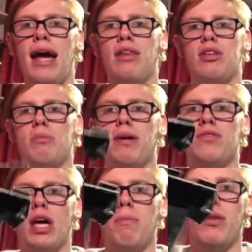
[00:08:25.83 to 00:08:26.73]
And there's a bit
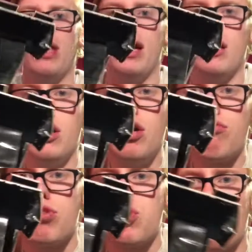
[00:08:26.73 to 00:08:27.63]
of tape in there
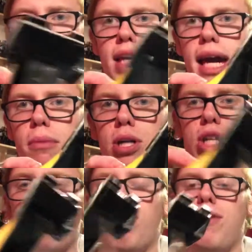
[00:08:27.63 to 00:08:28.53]
restricting how
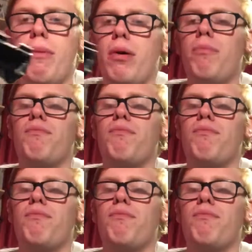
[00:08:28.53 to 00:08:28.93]
much it can flip.